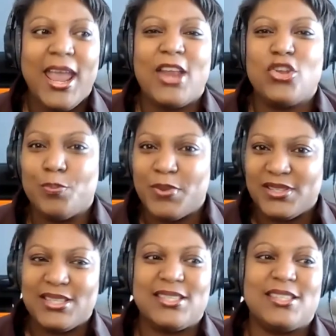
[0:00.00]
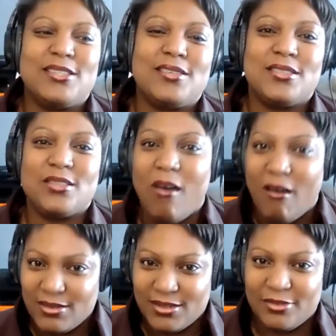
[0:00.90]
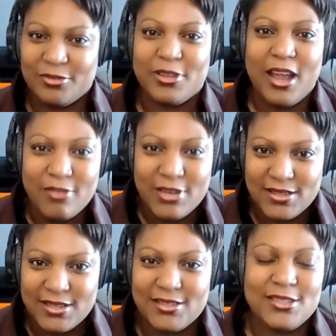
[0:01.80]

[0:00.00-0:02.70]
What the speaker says: and your business is stalled for that reason.